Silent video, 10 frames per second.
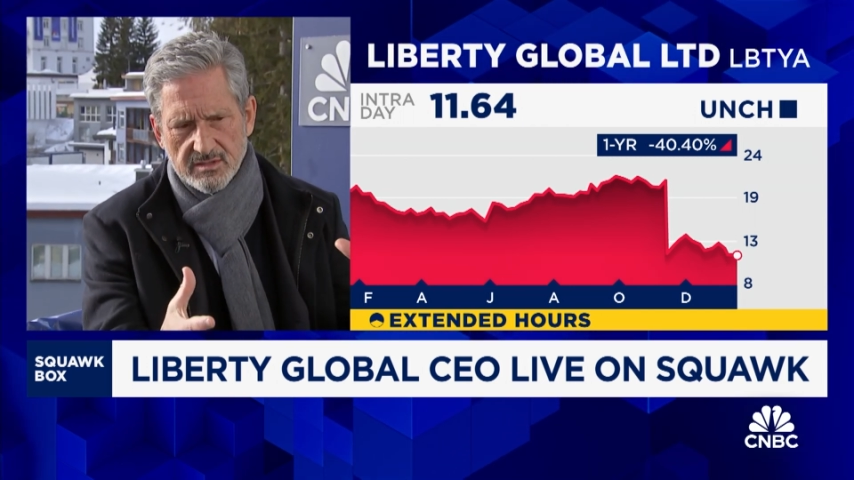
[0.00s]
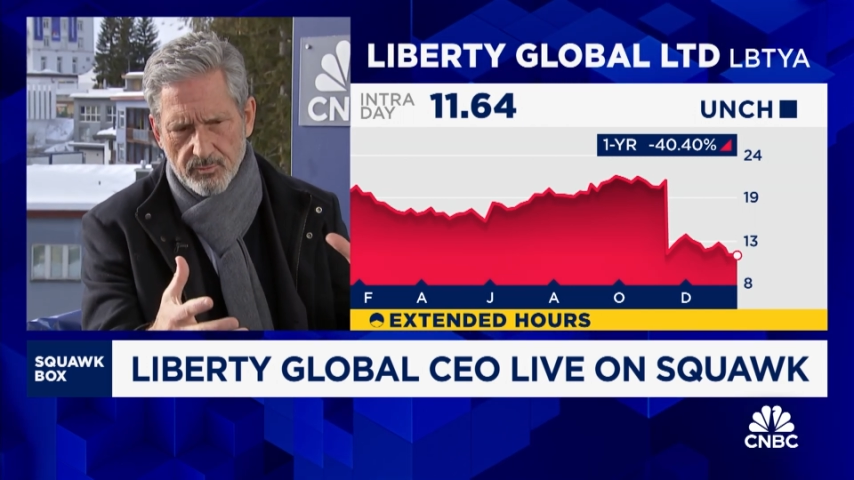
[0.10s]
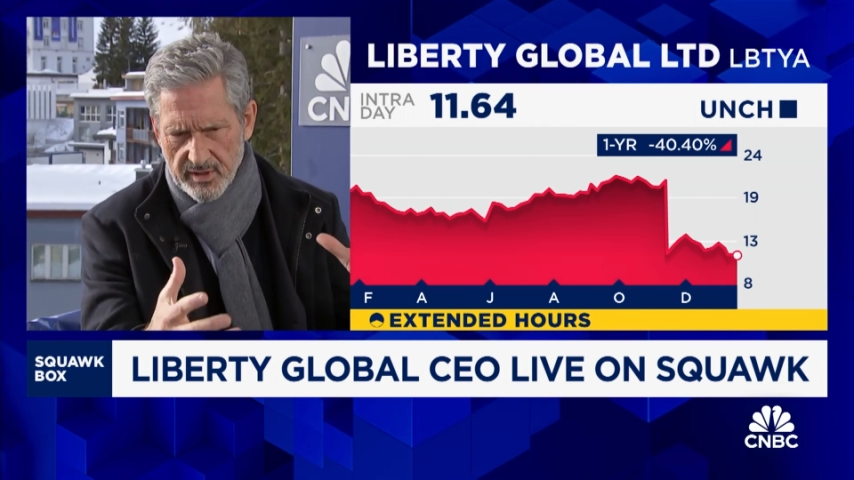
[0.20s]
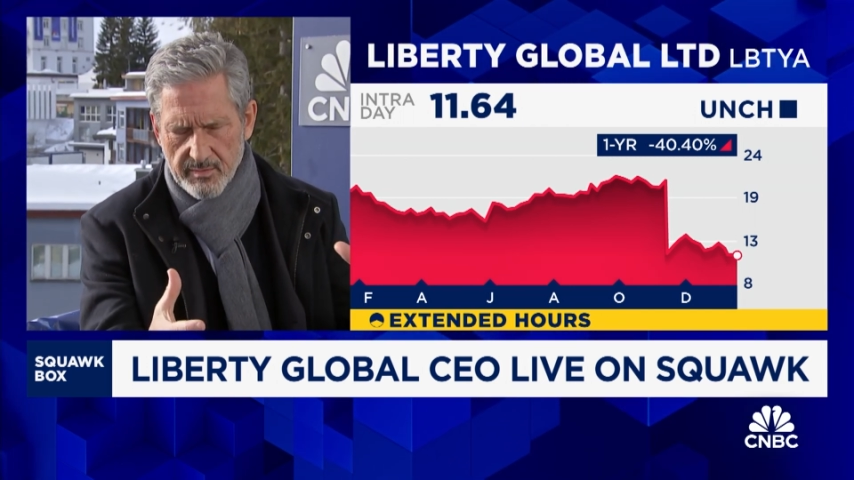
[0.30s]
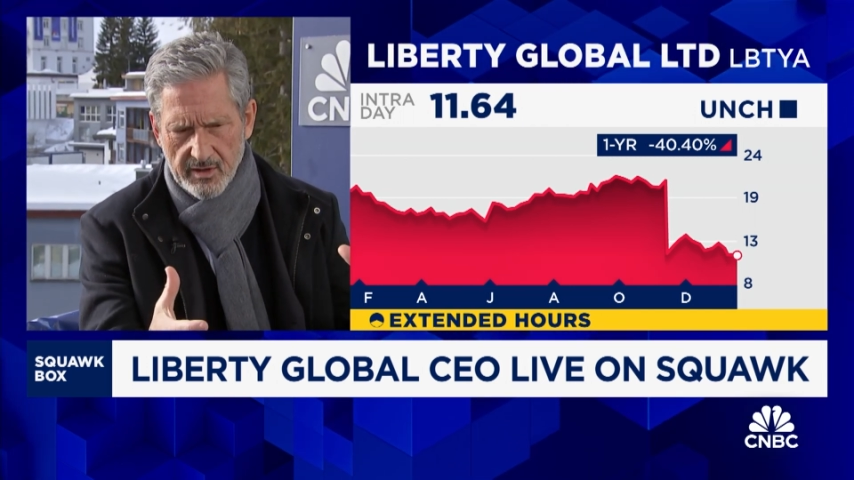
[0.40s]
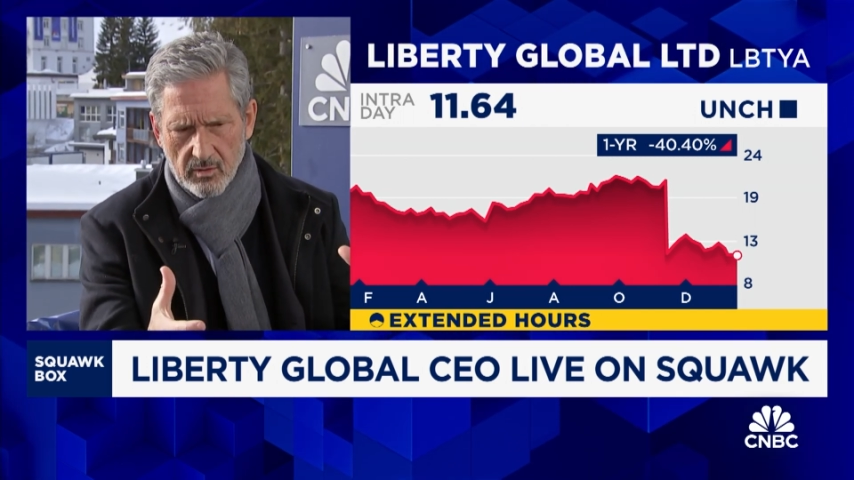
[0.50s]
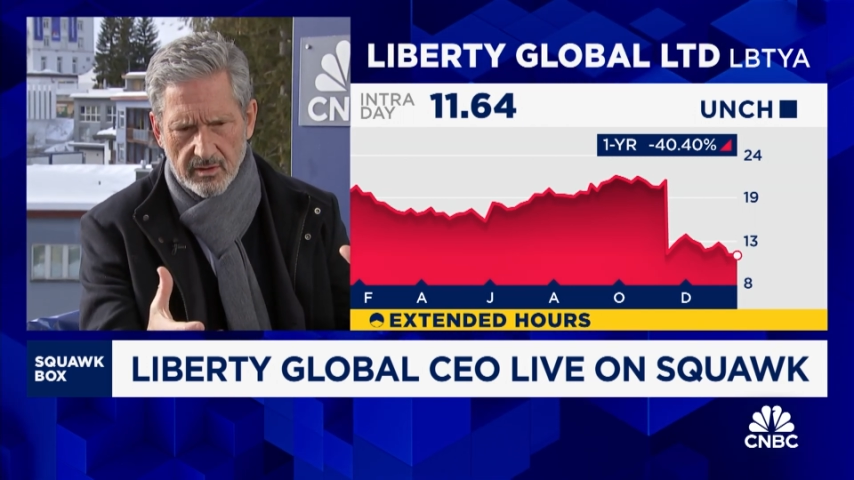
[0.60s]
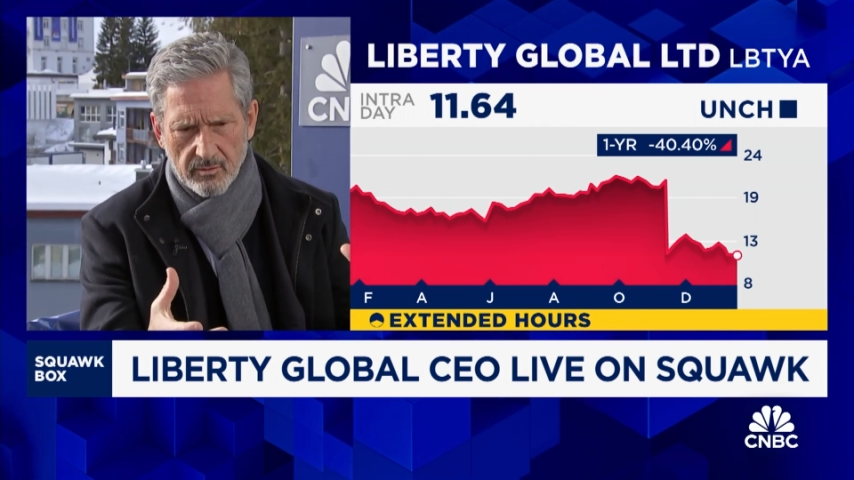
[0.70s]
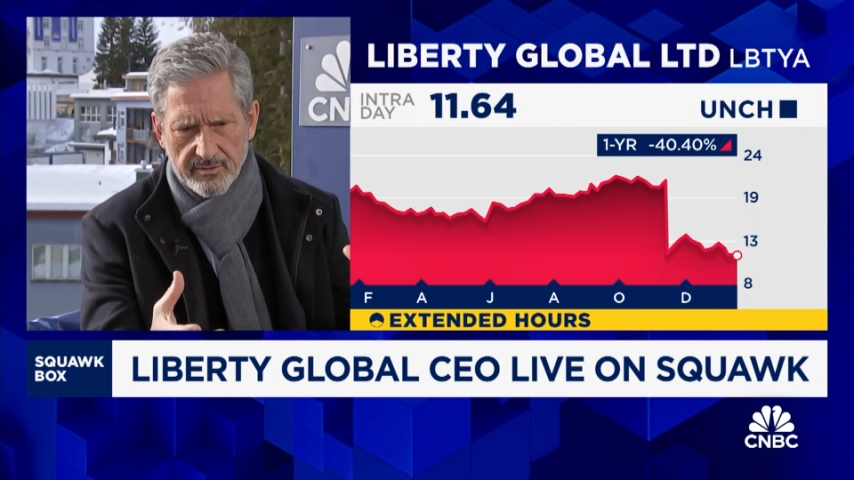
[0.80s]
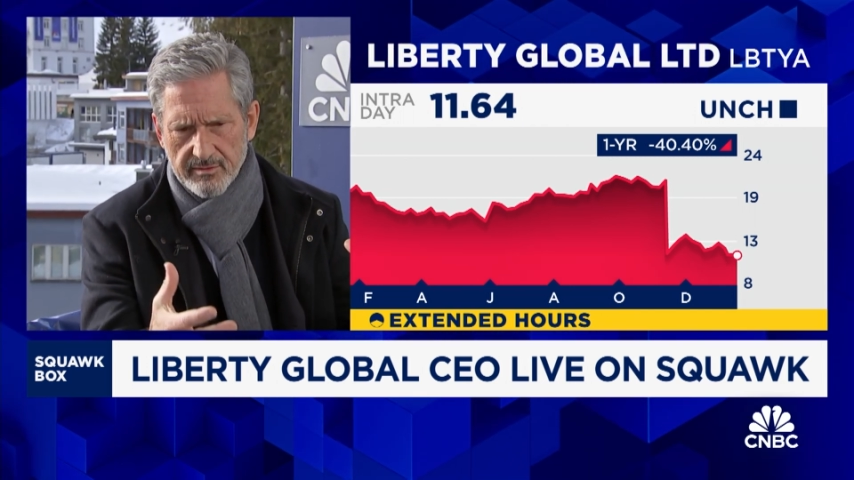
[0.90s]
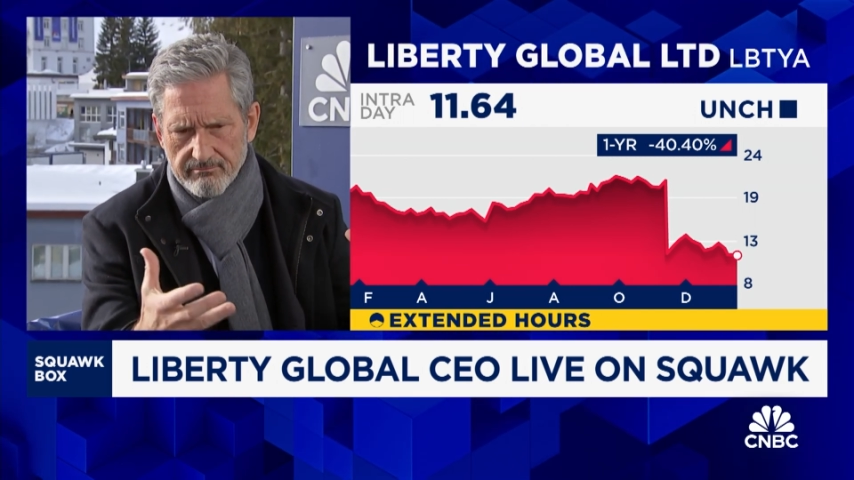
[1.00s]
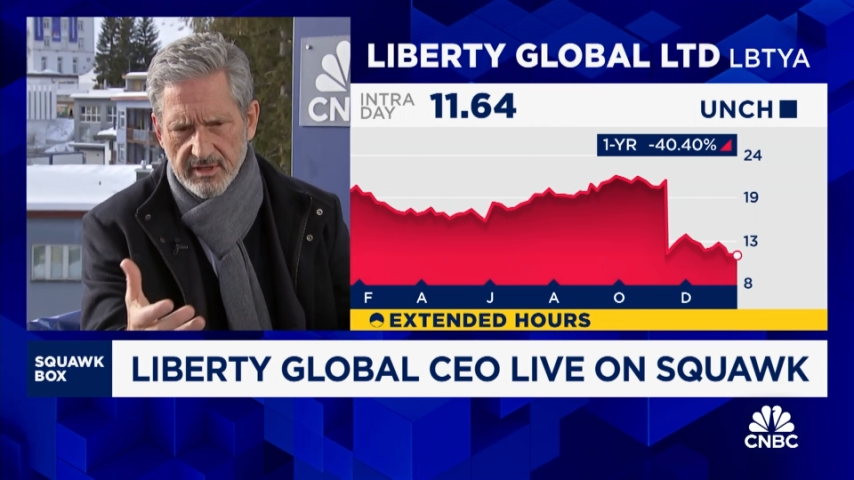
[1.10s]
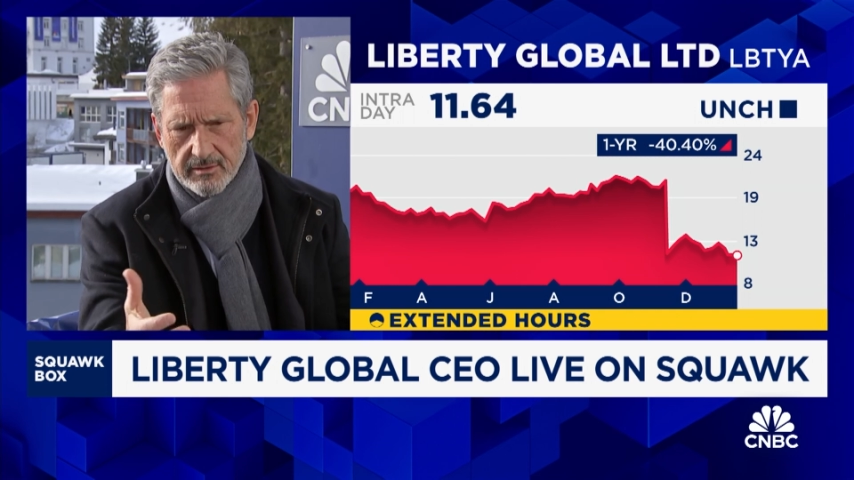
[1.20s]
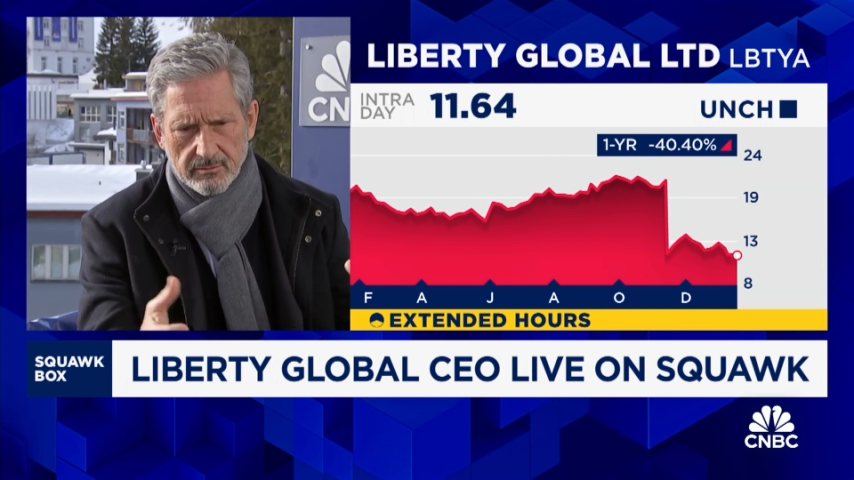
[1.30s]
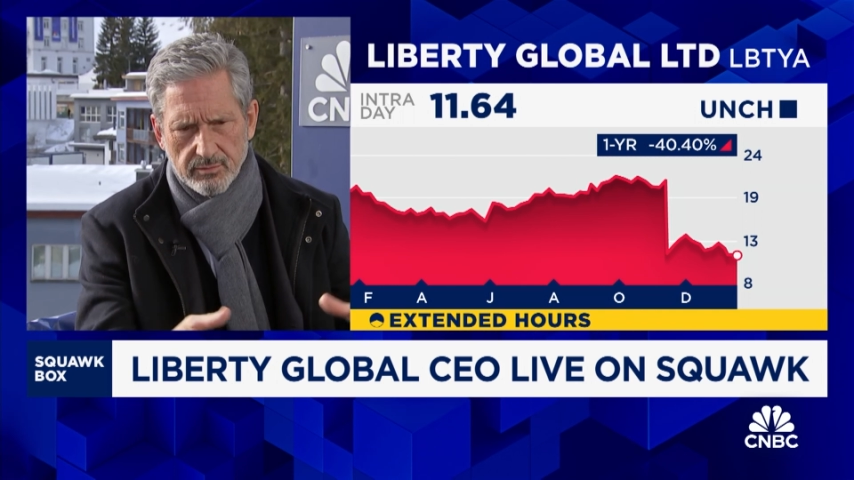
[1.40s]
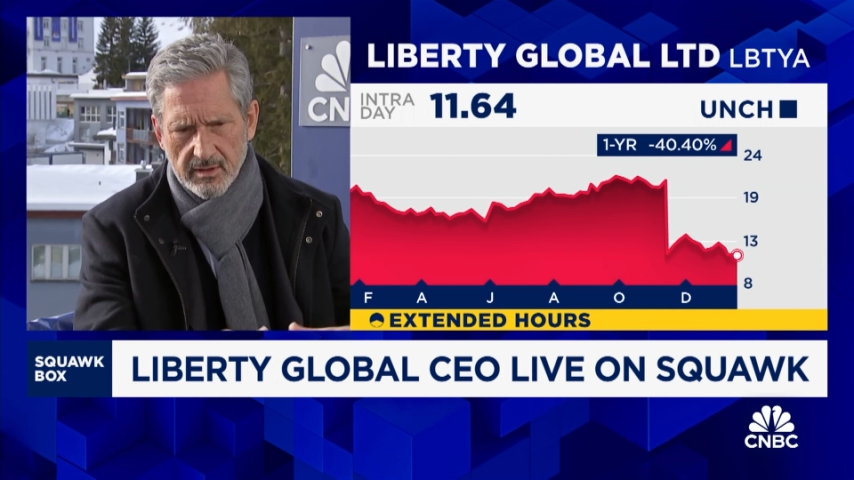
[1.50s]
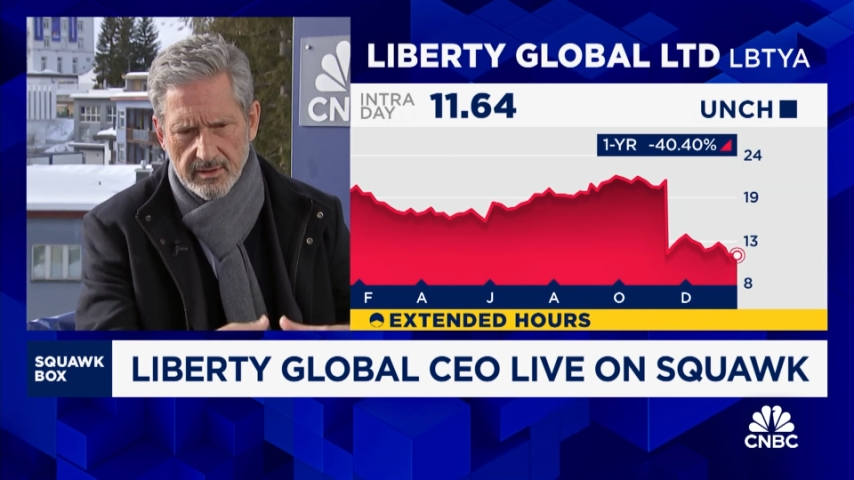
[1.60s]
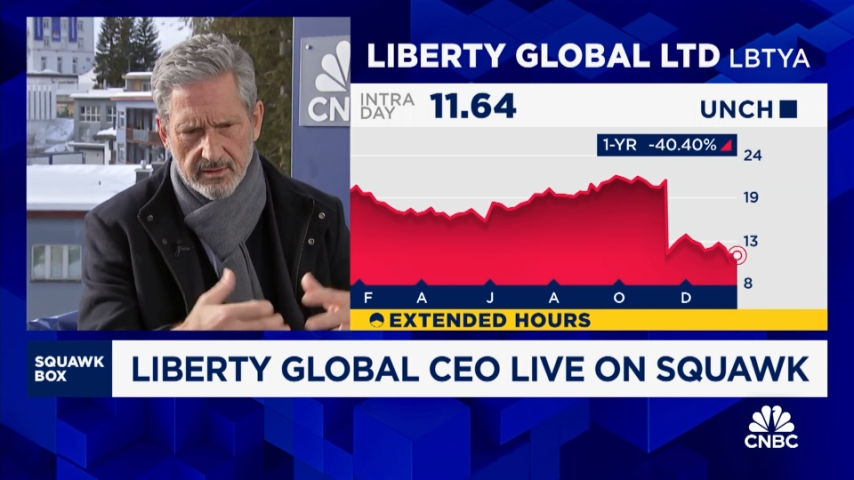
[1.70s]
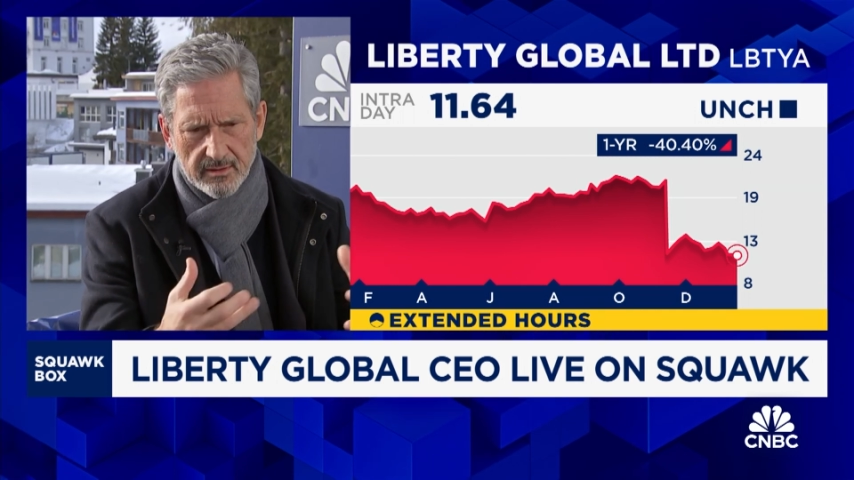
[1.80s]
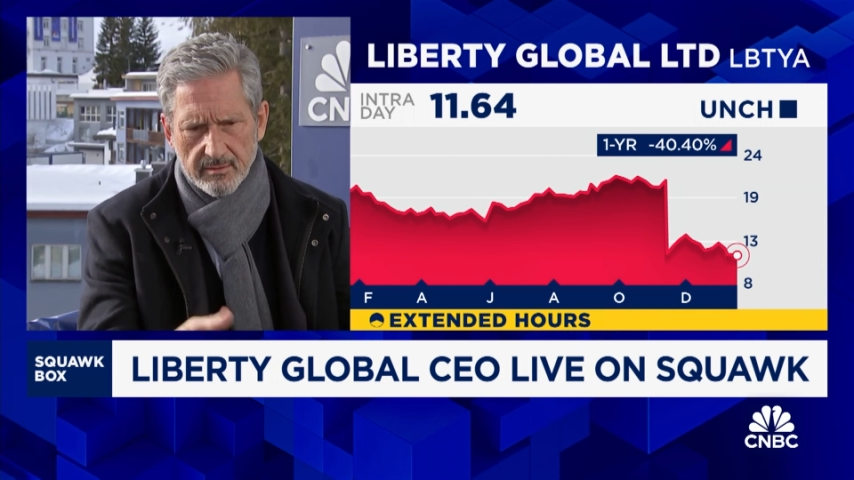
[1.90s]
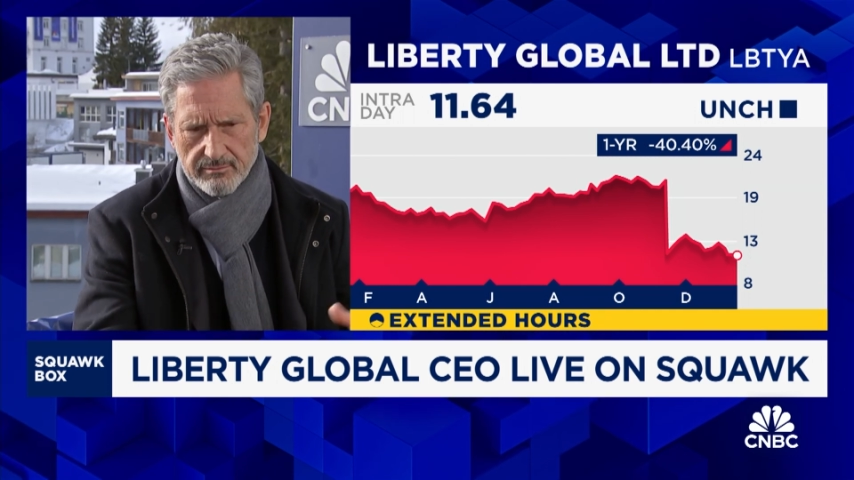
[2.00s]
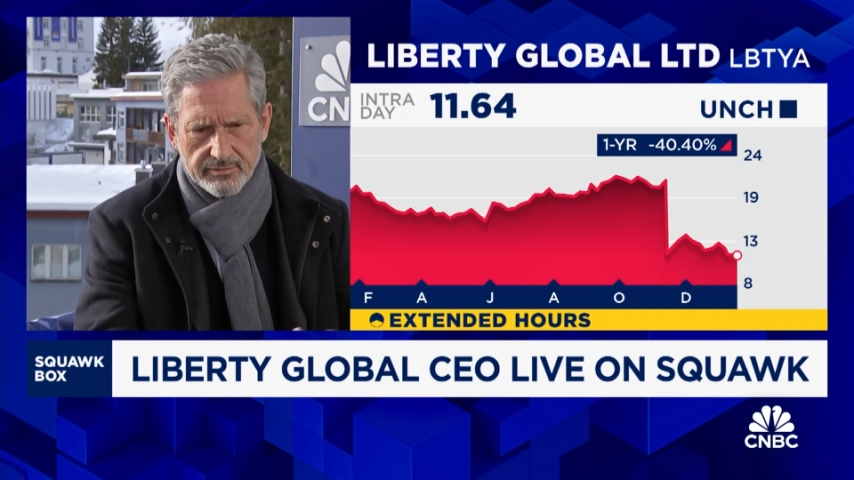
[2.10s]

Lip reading: a pretty big one with, $8